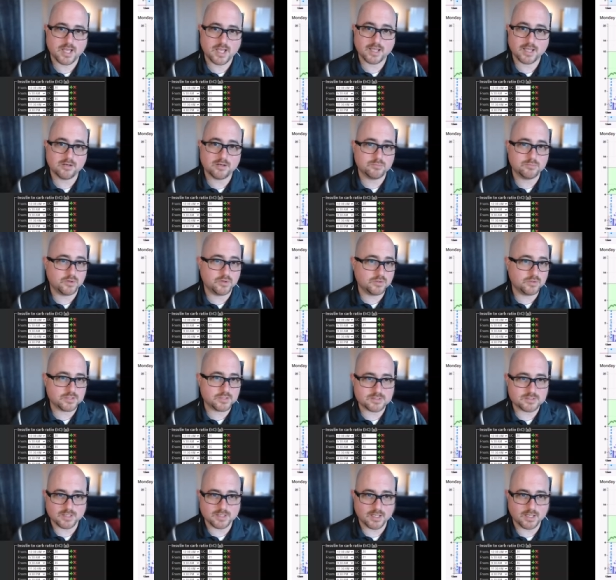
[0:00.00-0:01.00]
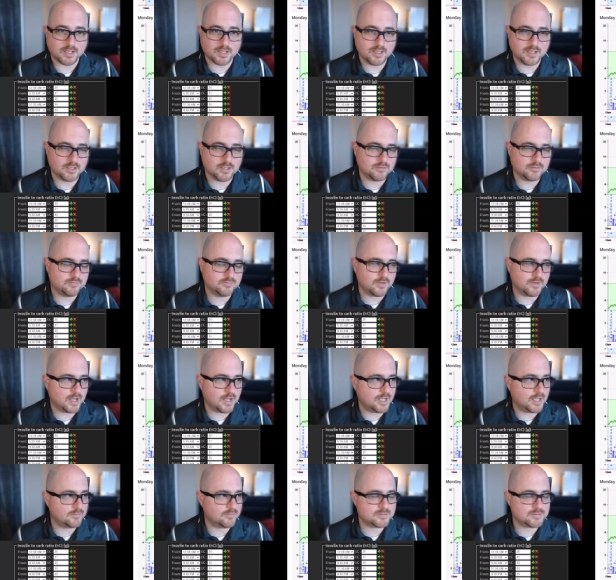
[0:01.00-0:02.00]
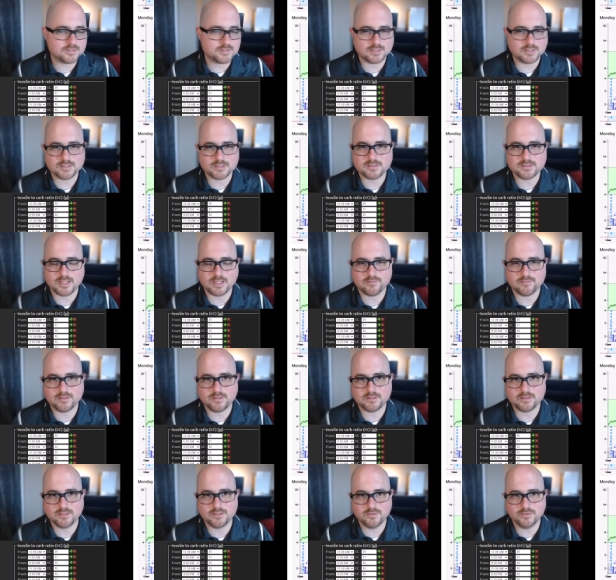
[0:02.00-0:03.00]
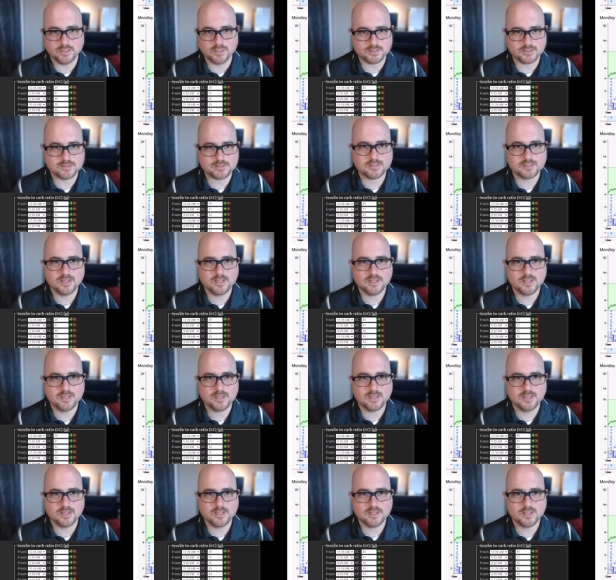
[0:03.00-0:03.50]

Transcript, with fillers: I can bolus like, you know, five, six, seven units